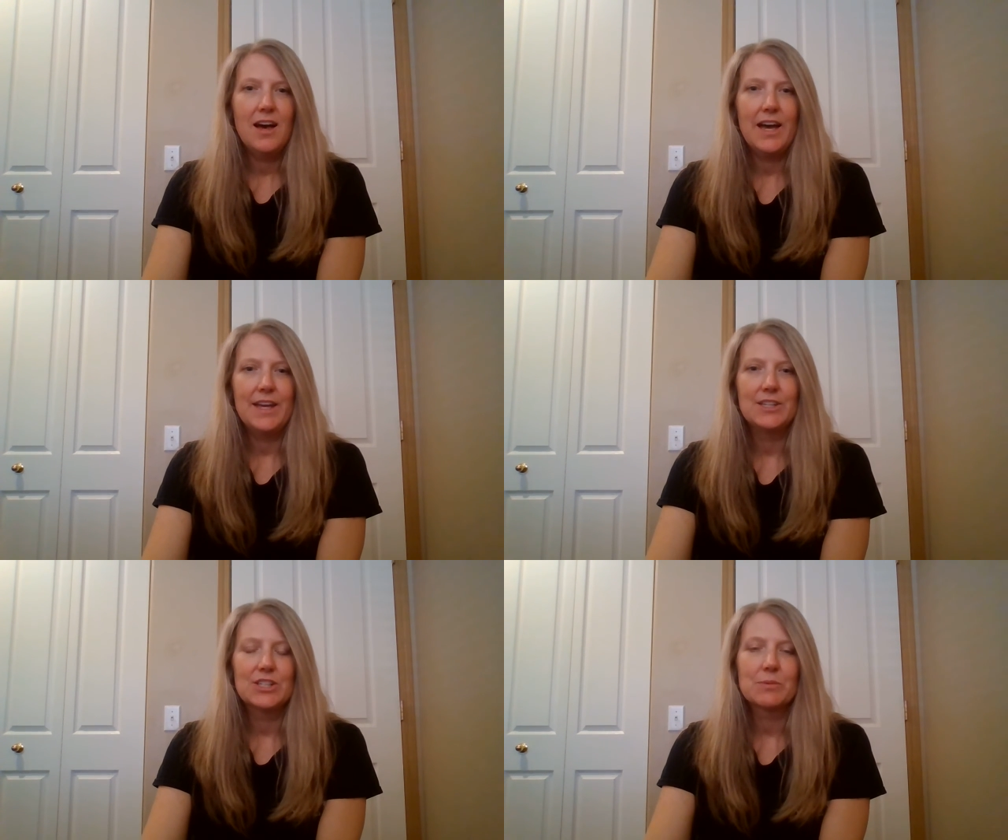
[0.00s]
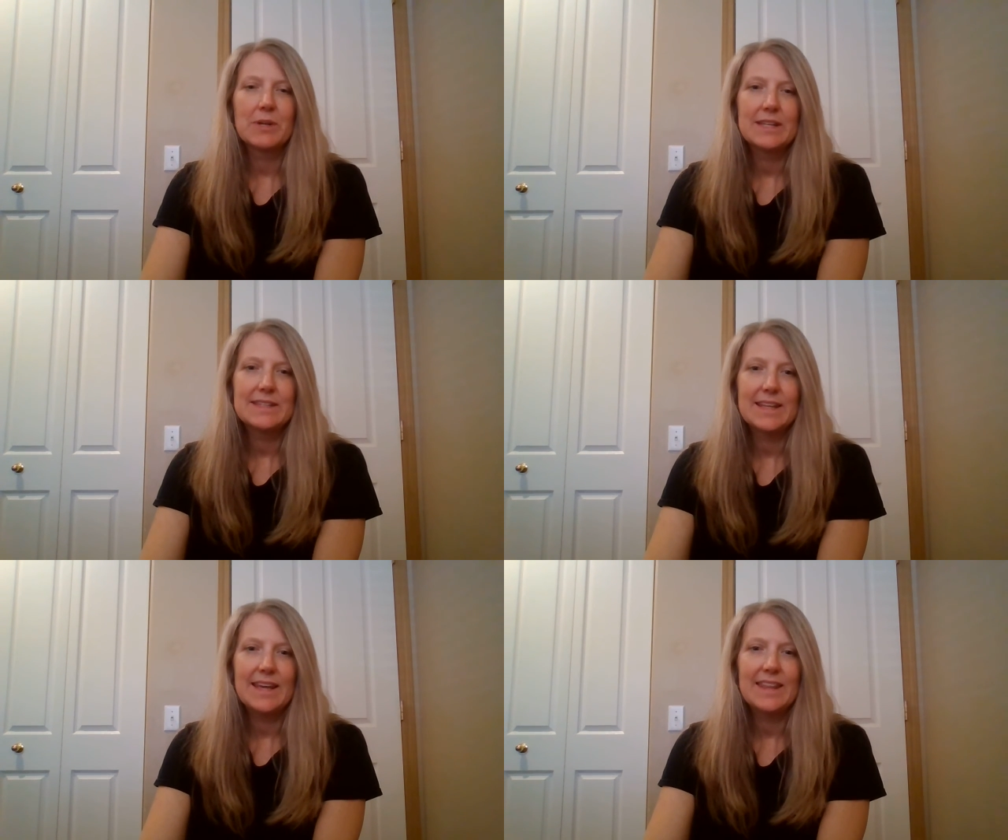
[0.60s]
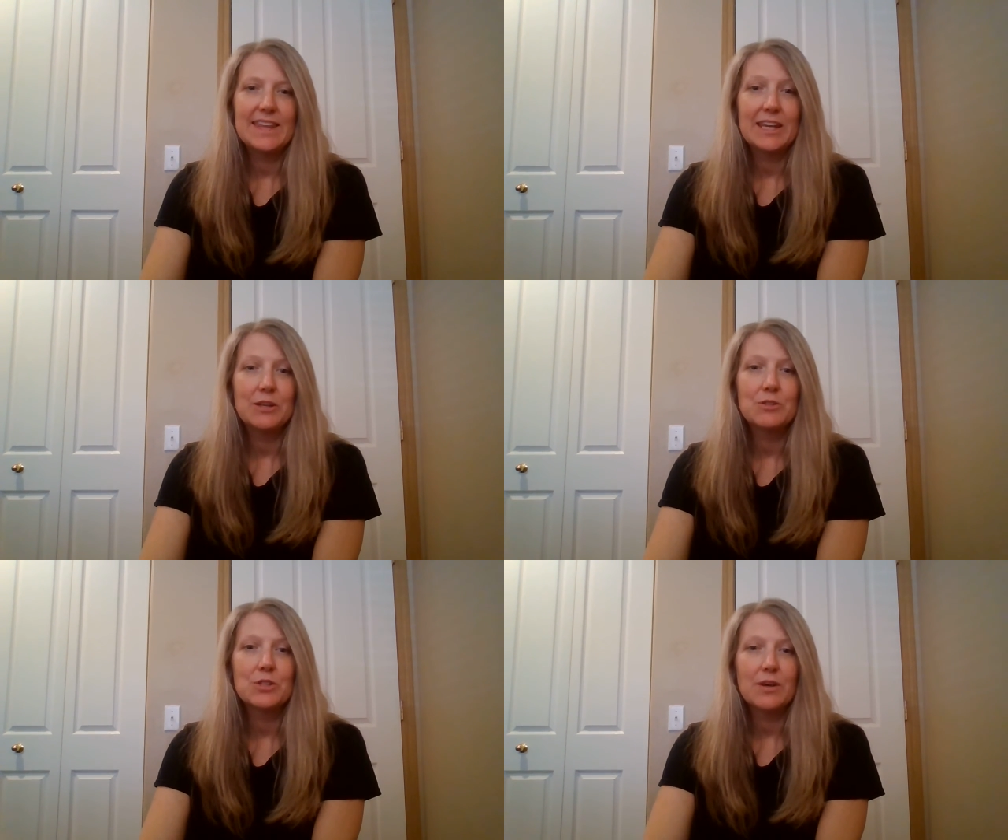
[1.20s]
I just want to say thank
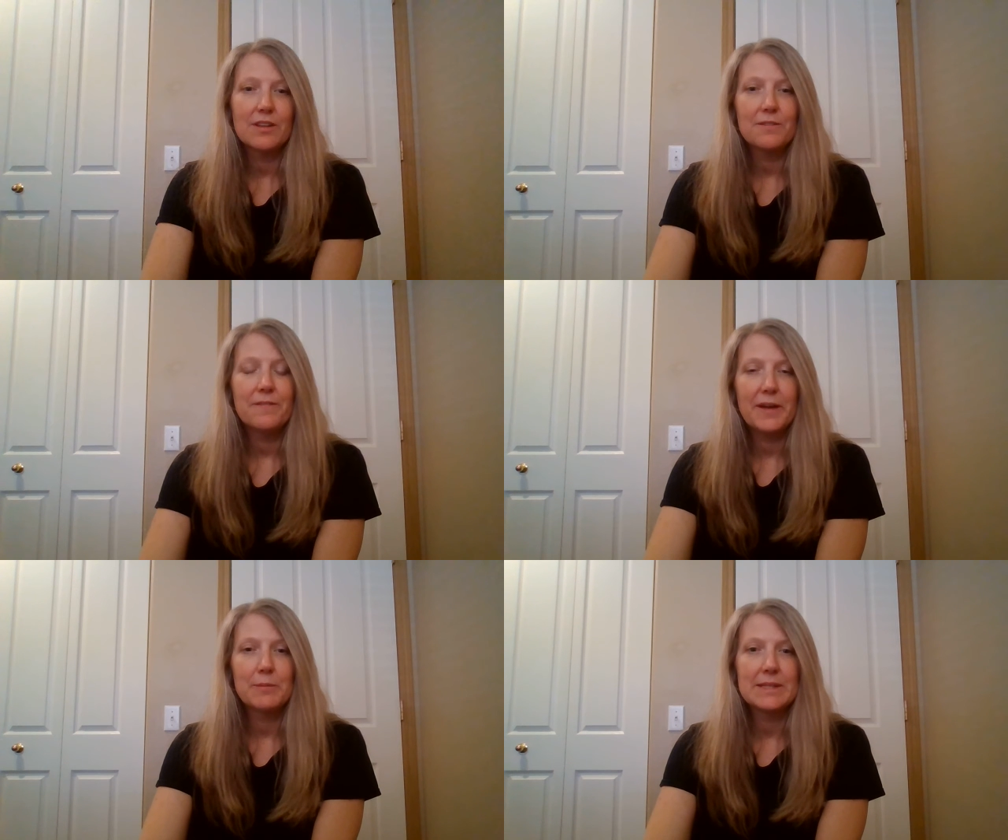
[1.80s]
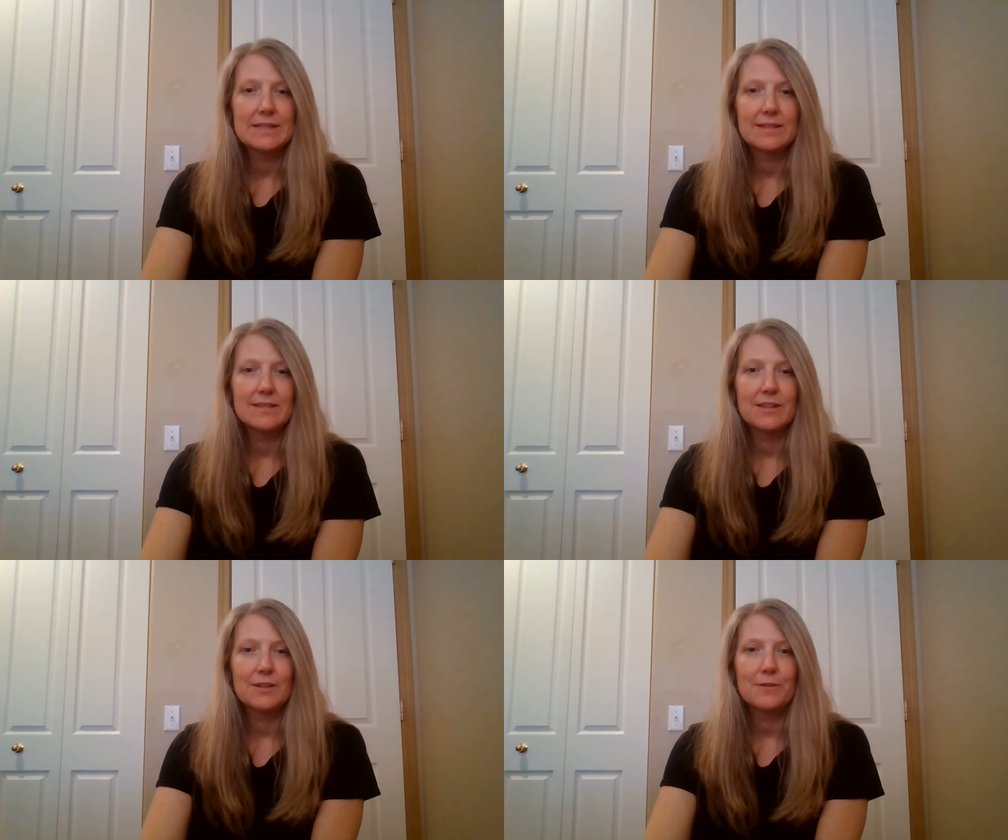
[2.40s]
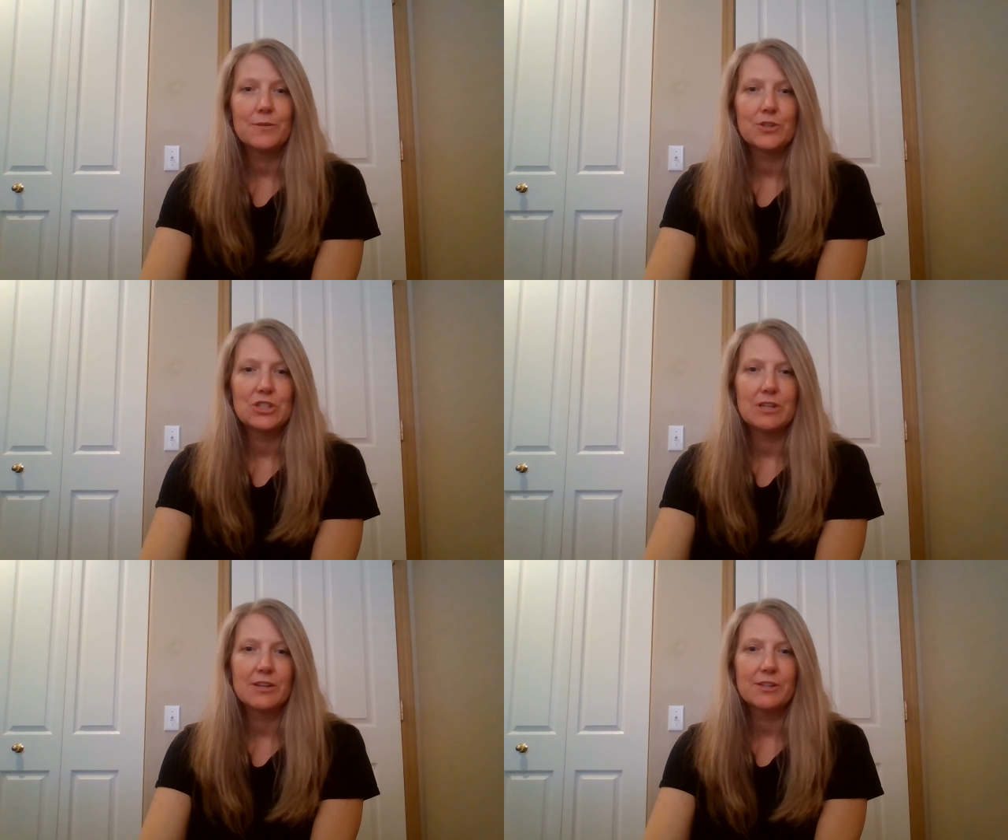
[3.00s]
you to all the families this year for
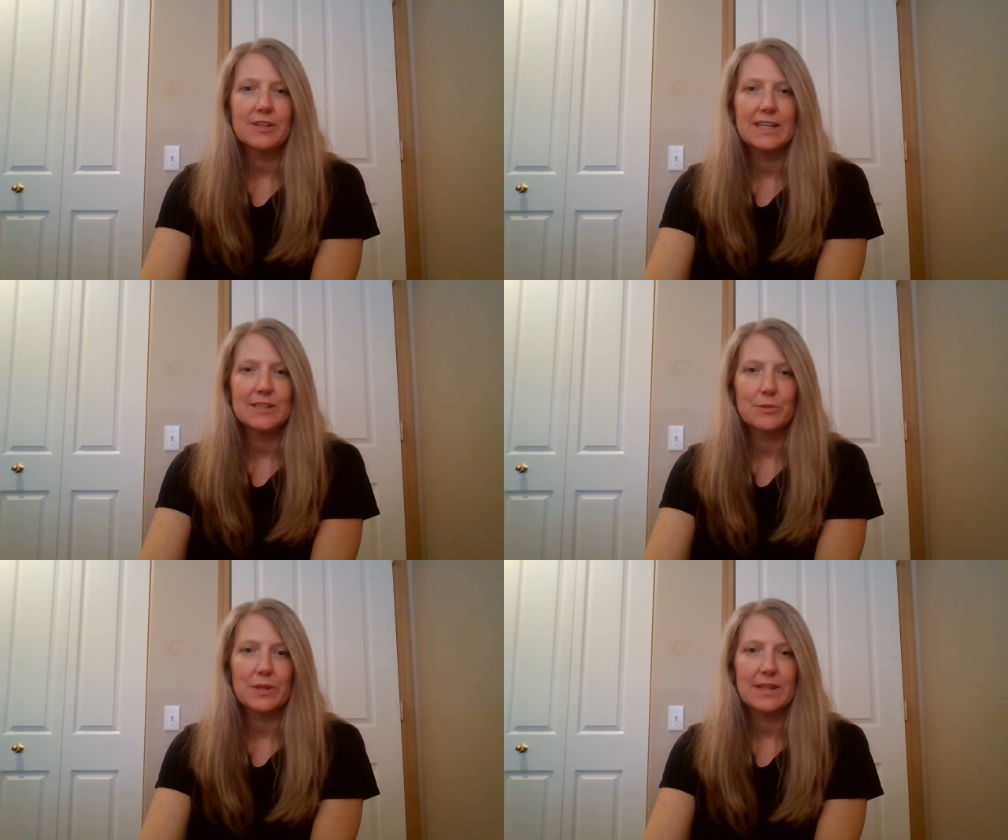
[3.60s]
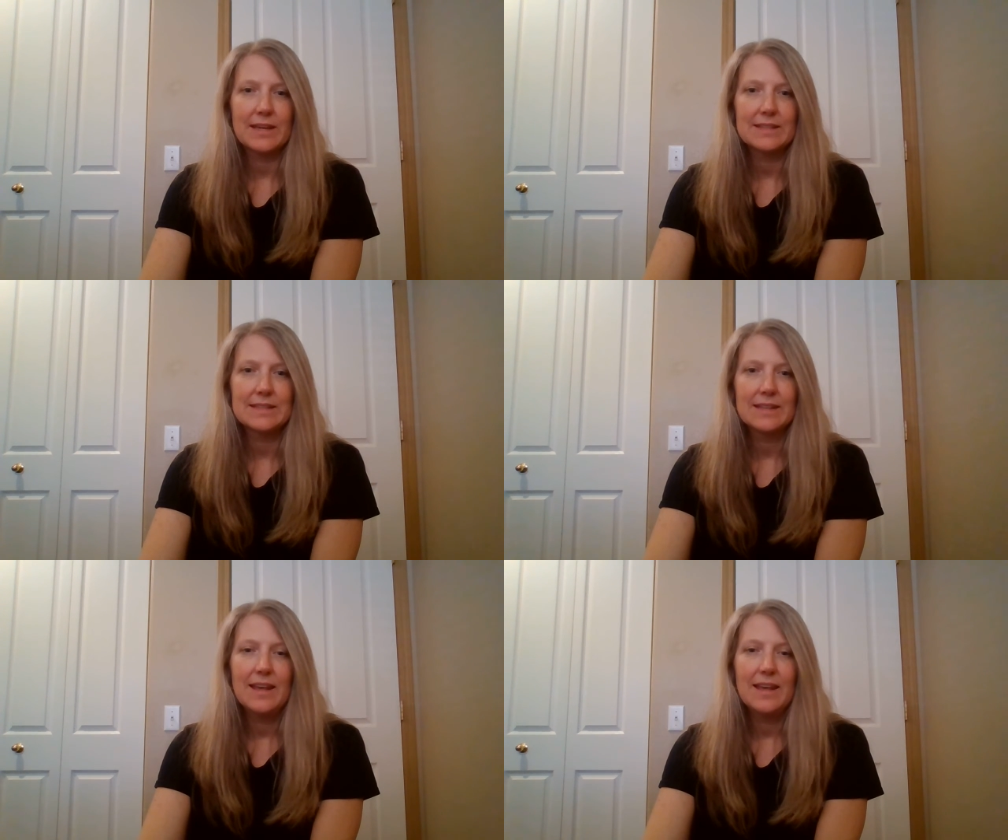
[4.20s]
sharing your kids with us.